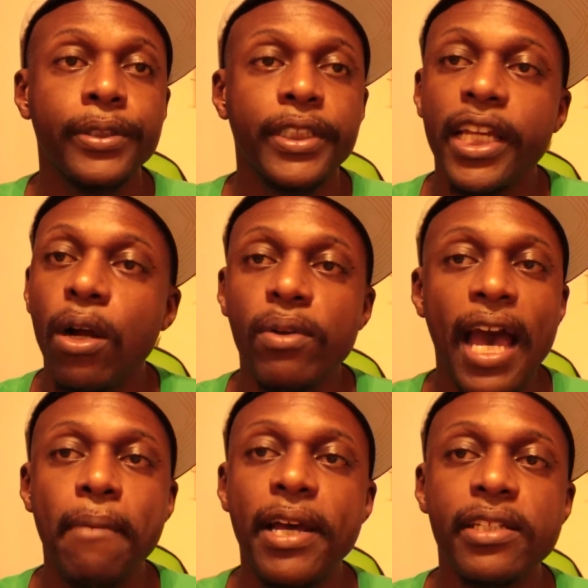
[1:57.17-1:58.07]
He don't
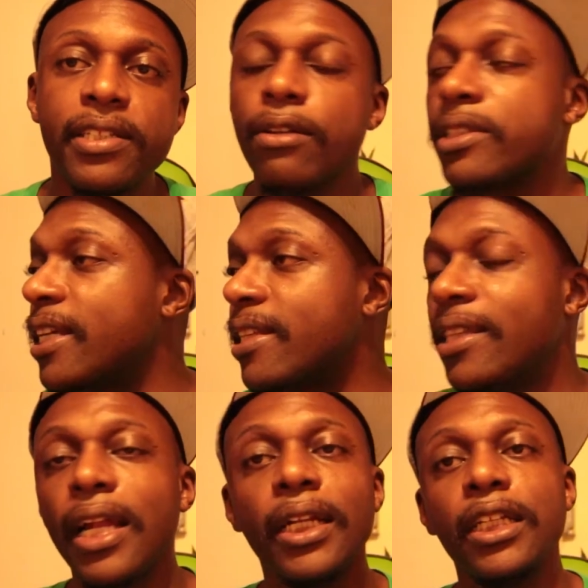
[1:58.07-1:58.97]
got a better skill set than
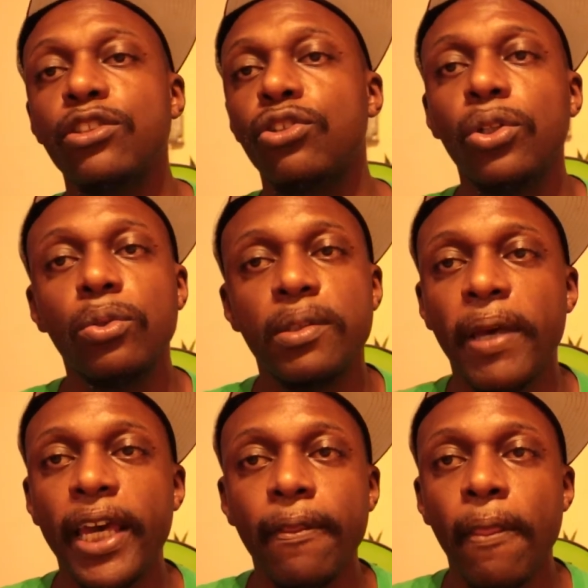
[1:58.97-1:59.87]
none of these dudes,
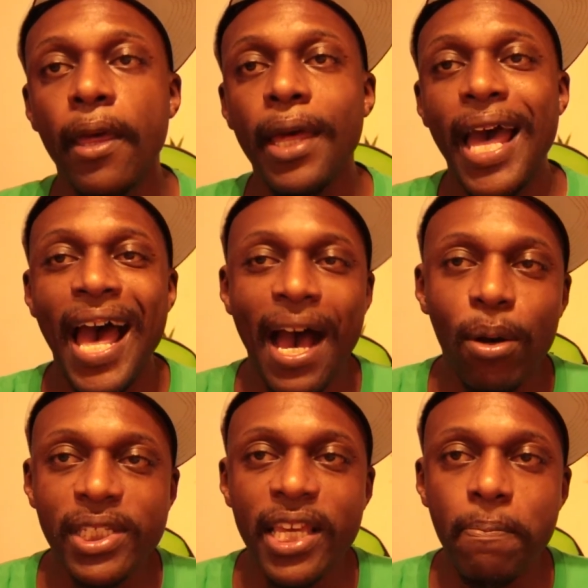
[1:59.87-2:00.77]
man. How
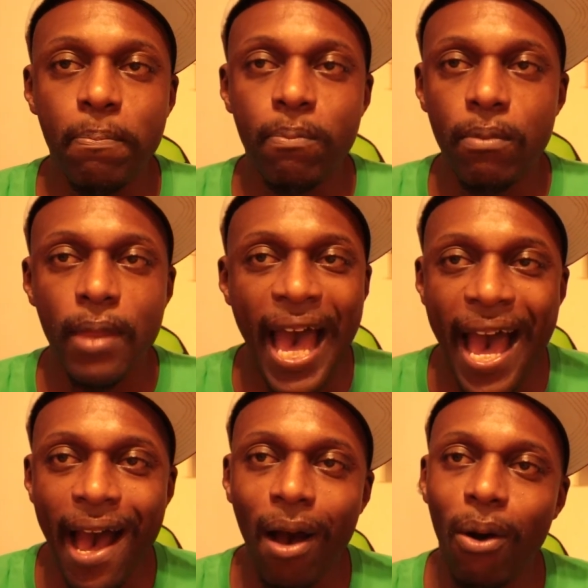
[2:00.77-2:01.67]
is he?
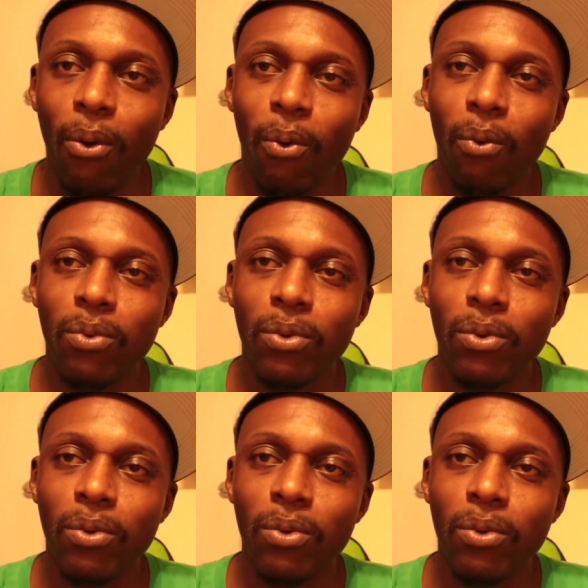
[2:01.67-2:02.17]
How?